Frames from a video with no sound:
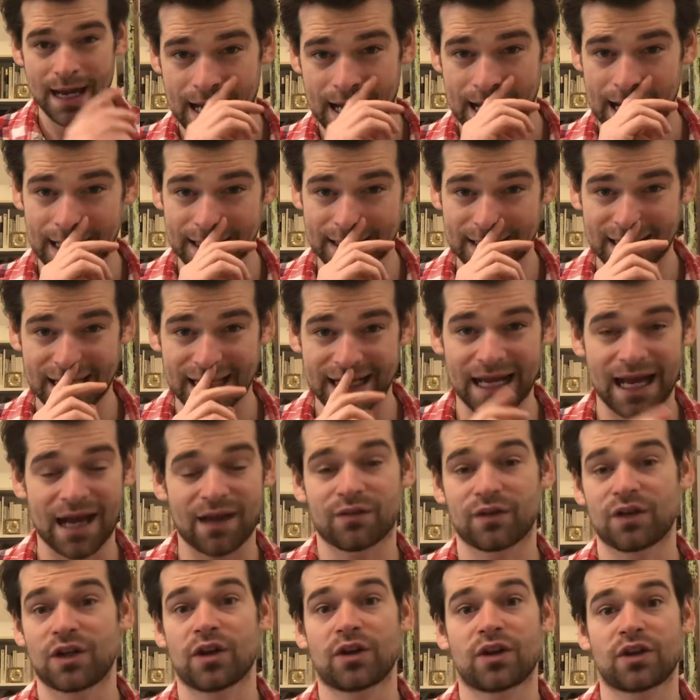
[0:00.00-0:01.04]
and then have
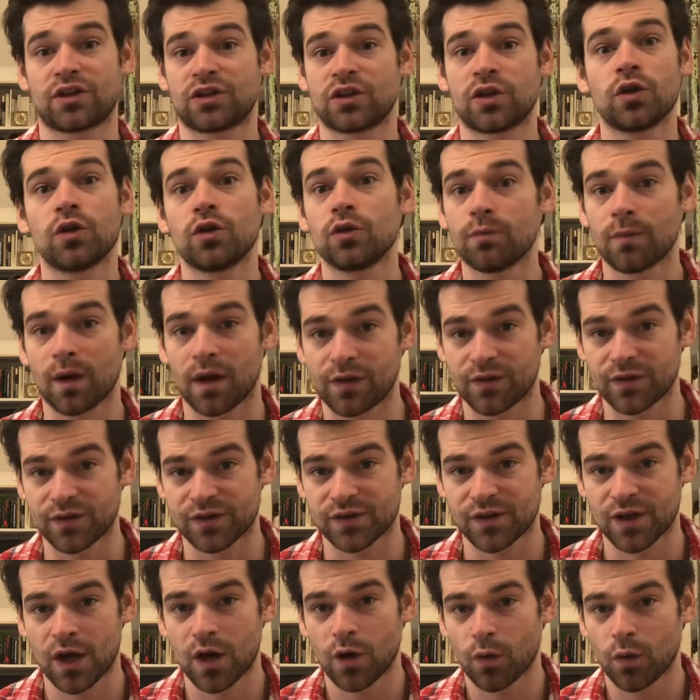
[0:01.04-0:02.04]
another 2 months